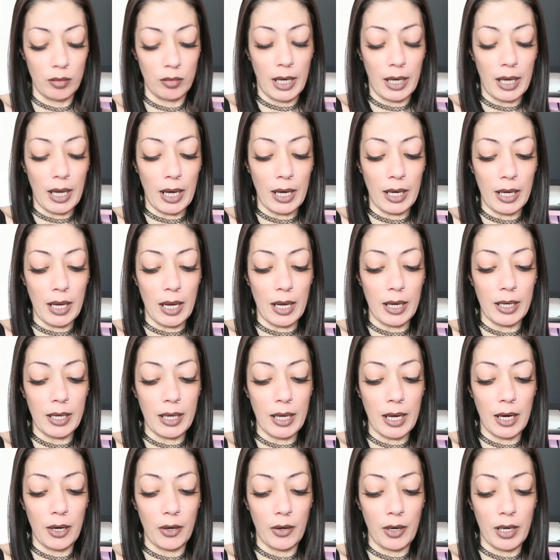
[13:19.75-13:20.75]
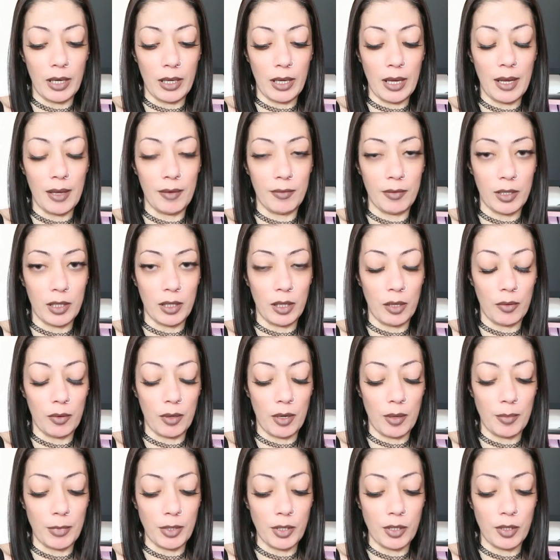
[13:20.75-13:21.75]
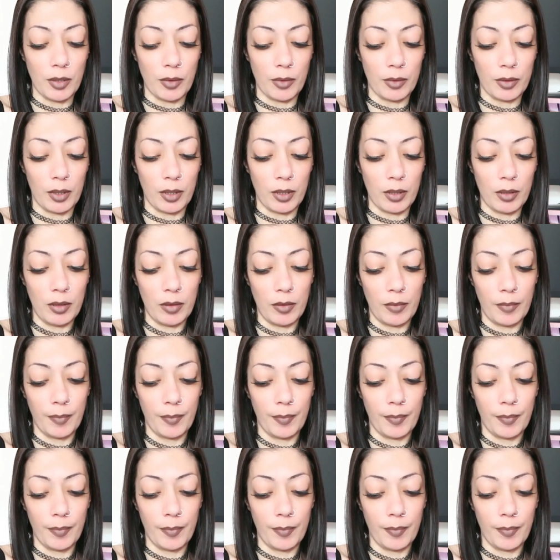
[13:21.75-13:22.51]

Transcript: Like I, I carry a heavy load on my shoulder.